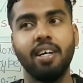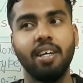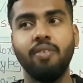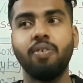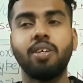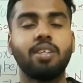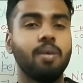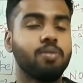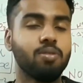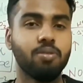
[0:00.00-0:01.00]
if it
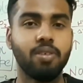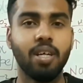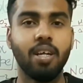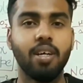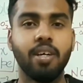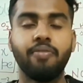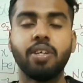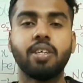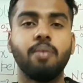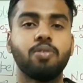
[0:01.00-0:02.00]
comes
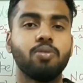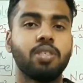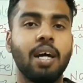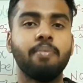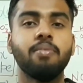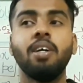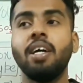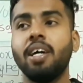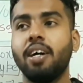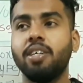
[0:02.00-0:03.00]
to JAM,
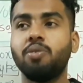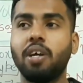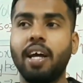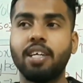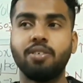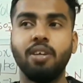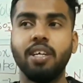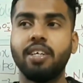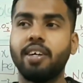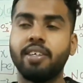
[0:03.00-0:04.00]
you can
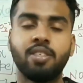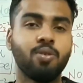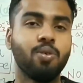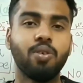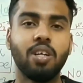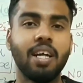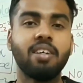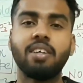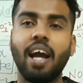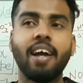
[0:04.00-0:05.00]
actually score
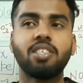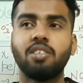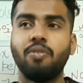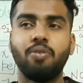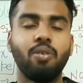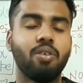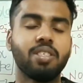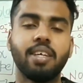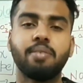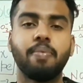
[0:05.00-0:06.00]
like extra 4 or
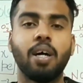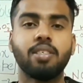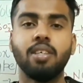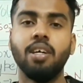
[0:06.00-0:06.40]
6 marks